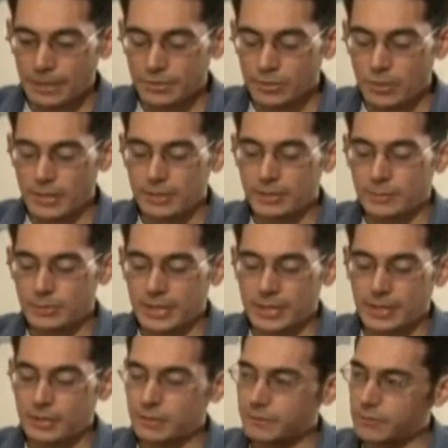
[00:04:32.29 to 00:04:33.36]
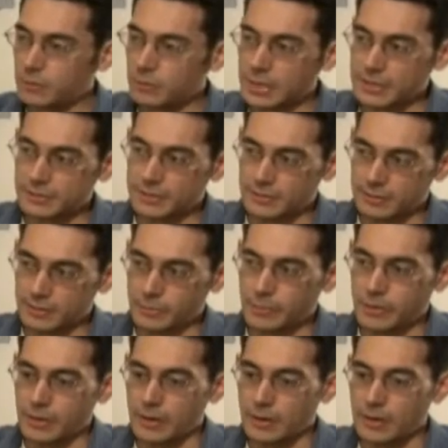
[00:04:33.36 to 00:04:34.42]
So I ended up taking a few lessons
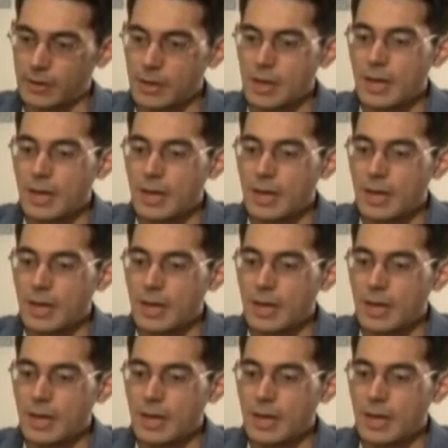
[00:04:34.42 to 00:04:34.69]
up there,